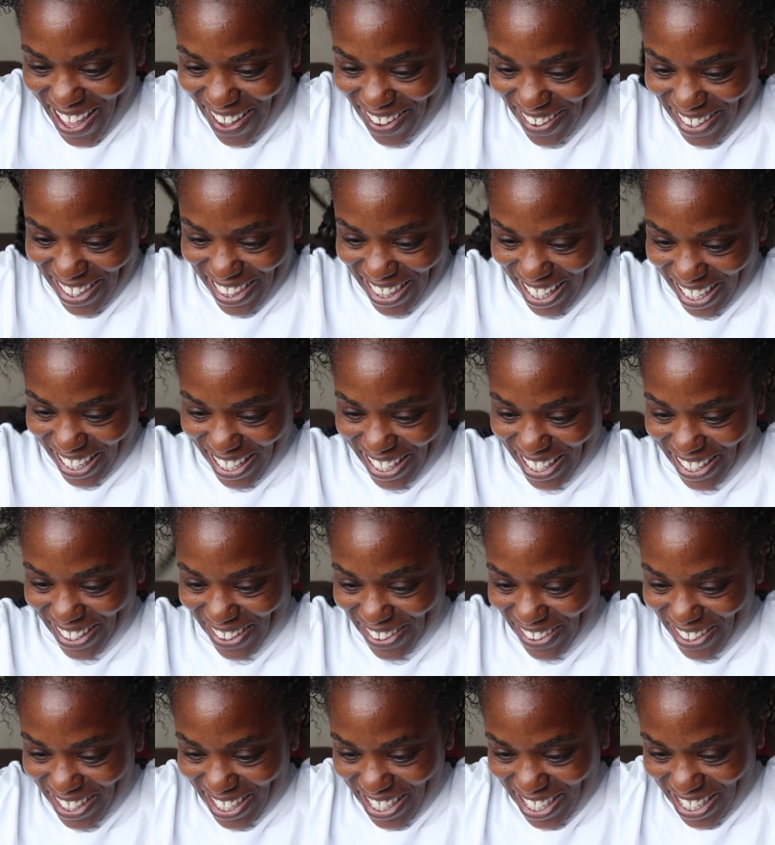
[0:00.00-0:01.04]
Thank
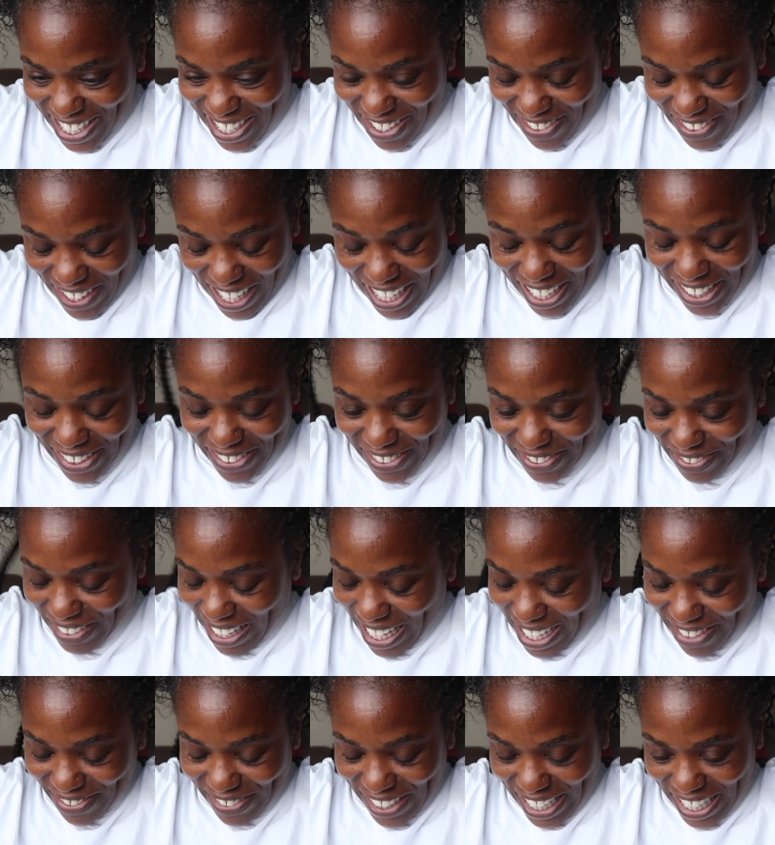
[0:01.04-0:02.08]
you.
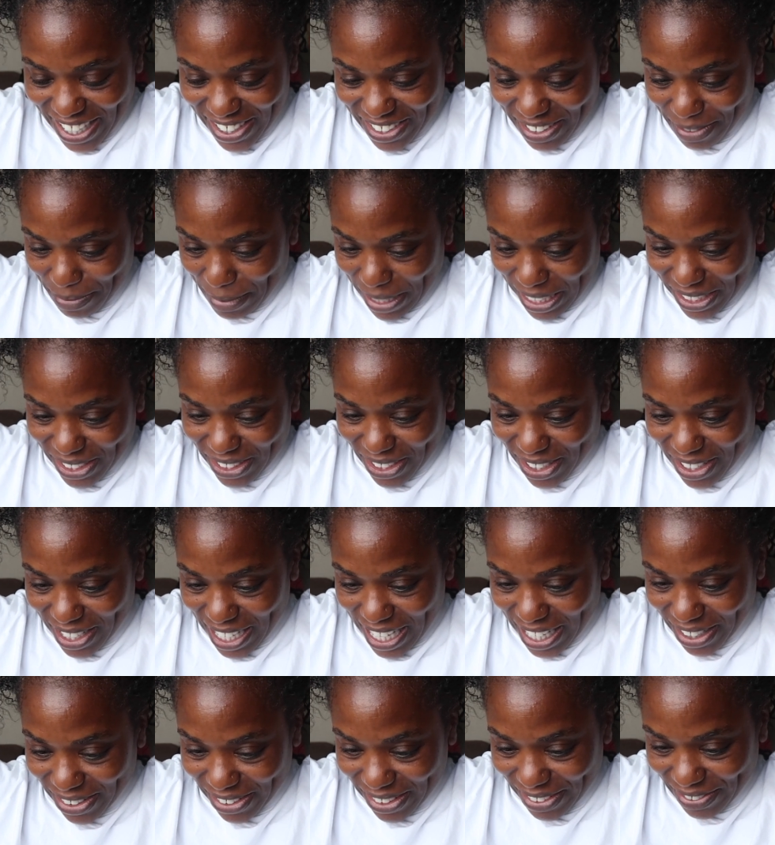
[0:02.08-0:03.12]
My hair's a mess, y'all.
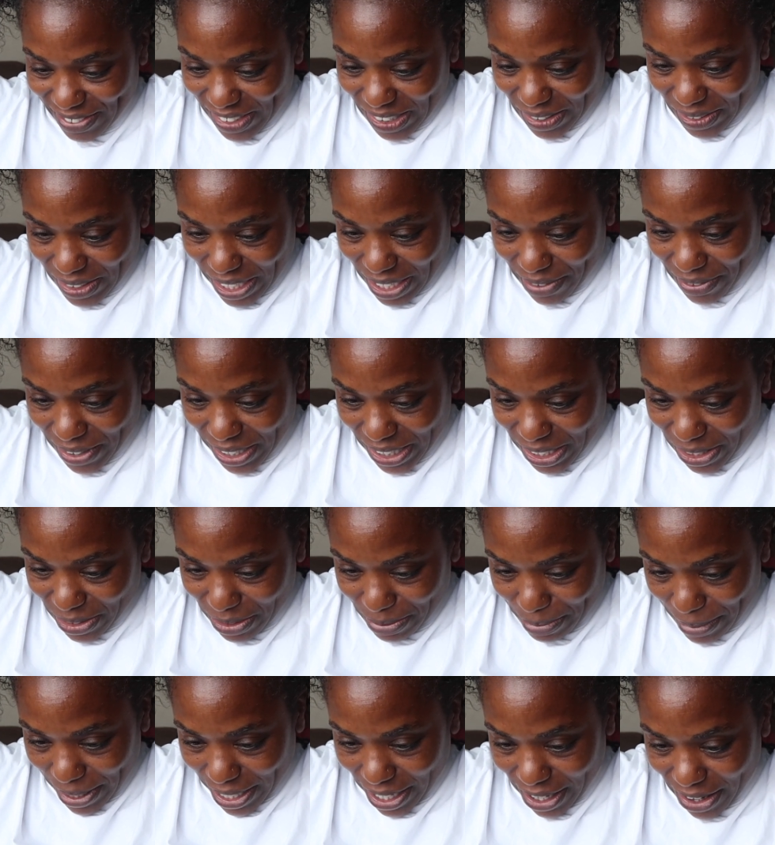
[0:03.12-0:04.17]
I don't even know what I want to do
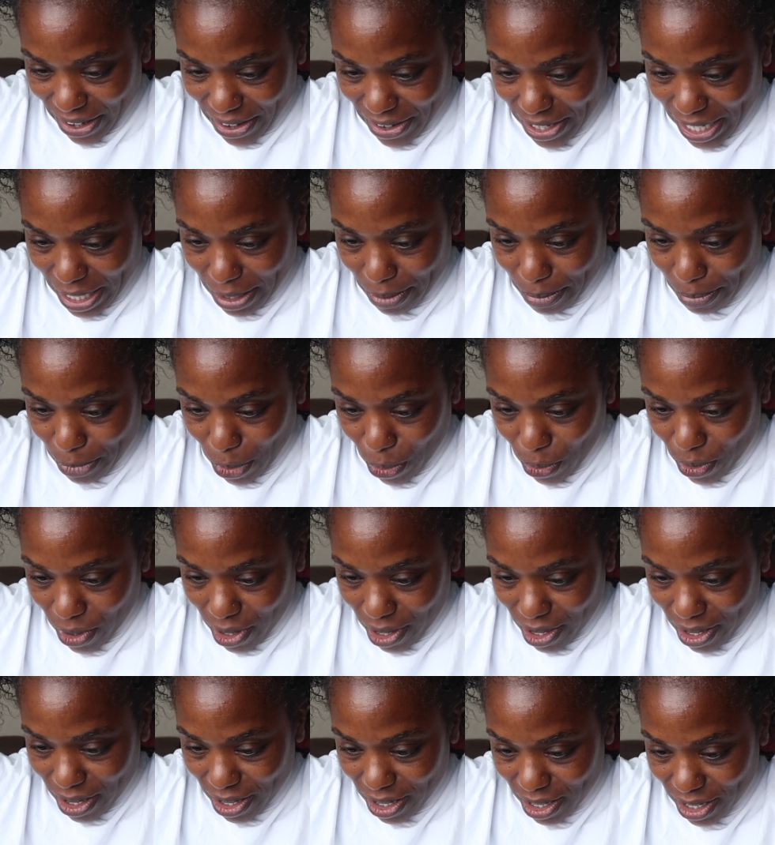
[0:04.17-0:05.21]
with my hair and eat
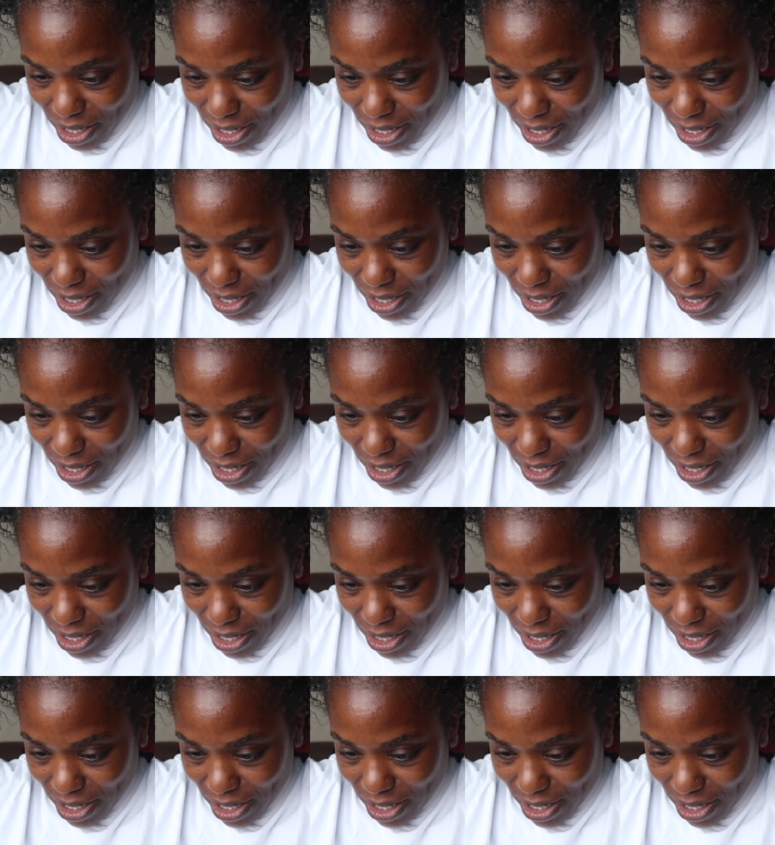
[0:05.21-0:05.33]
more.